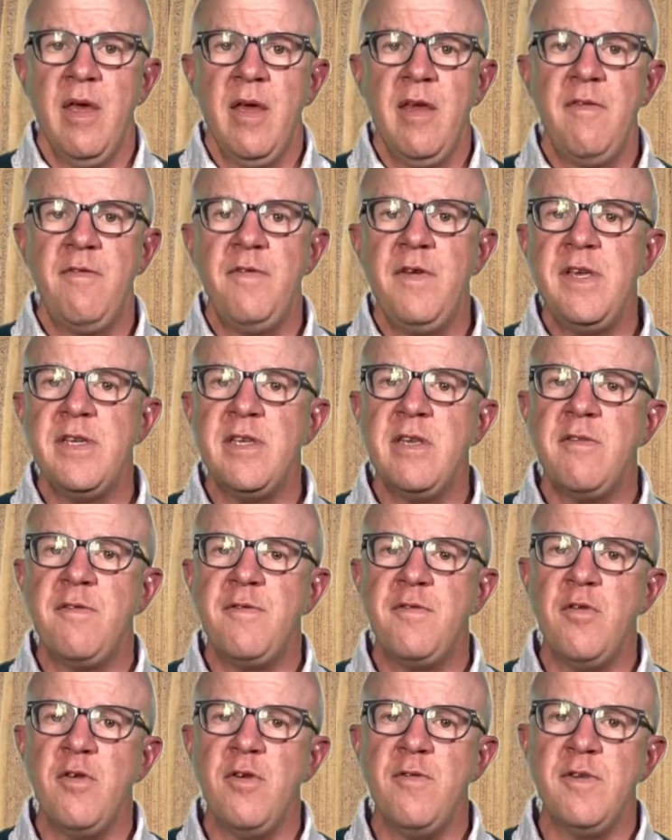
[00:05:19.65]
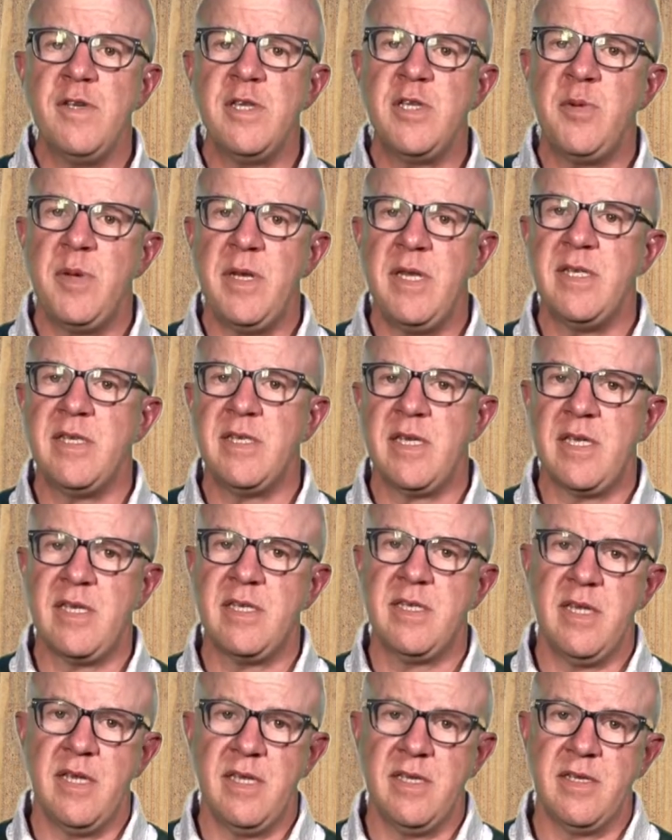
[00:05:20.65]
Ephesians 4 verse
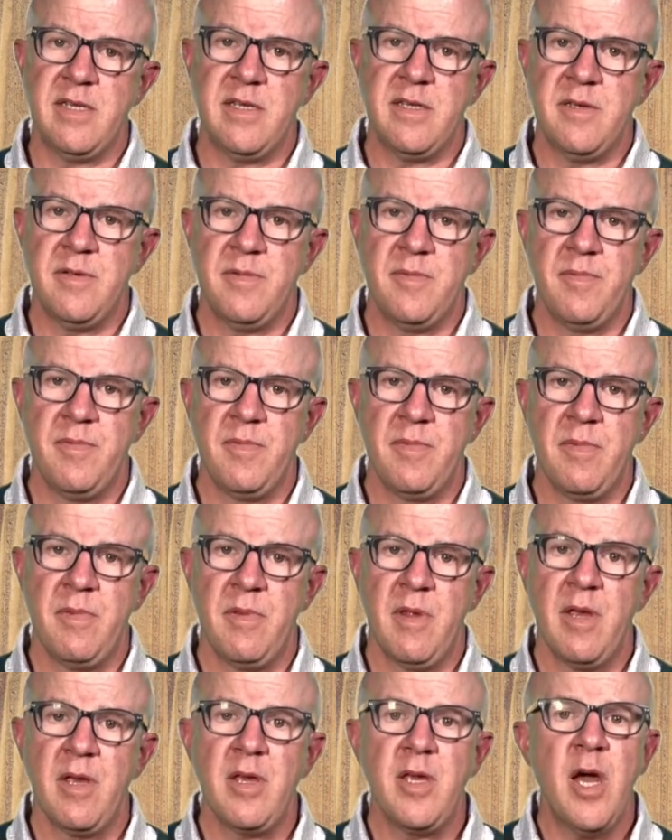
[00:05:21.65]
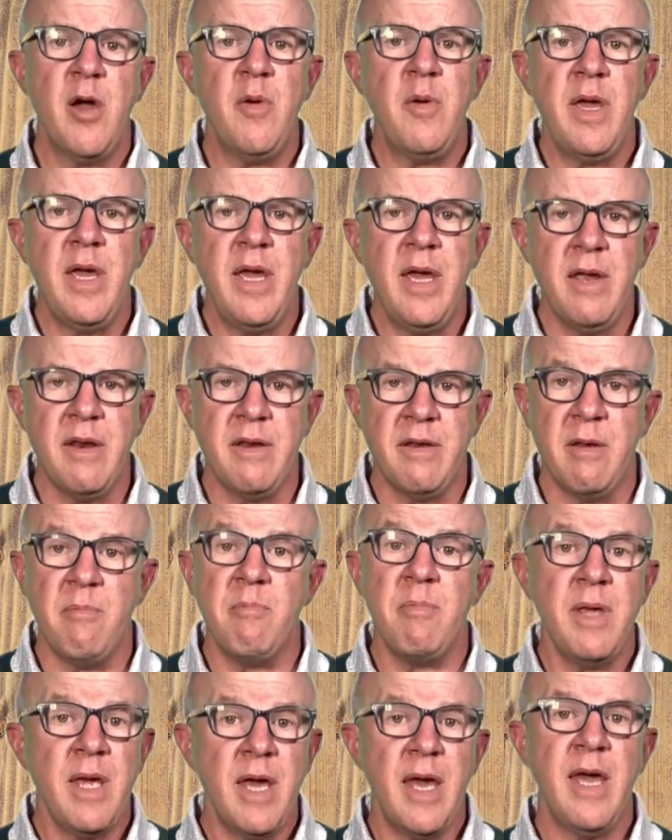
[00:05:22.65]
26 says, "Go ahead
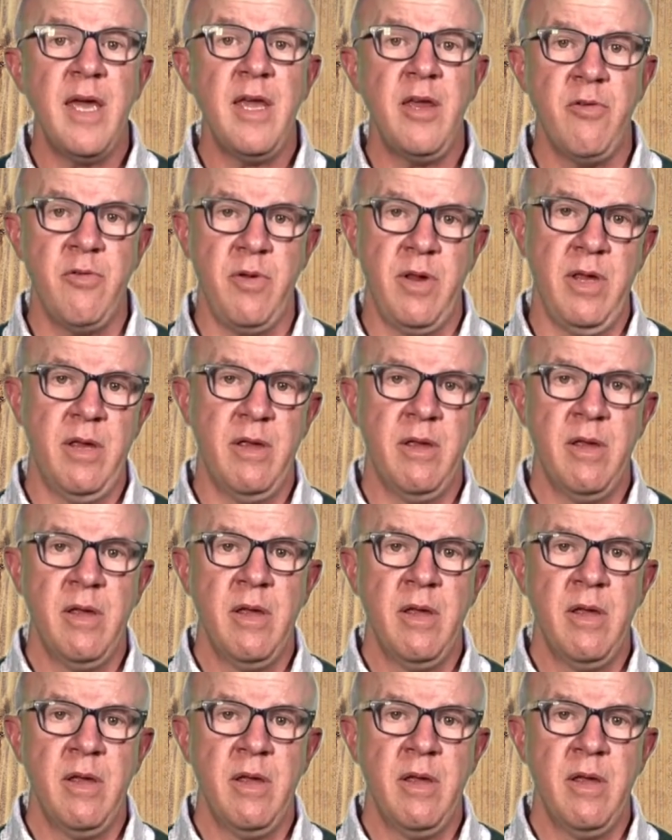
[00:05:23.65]
and be angry.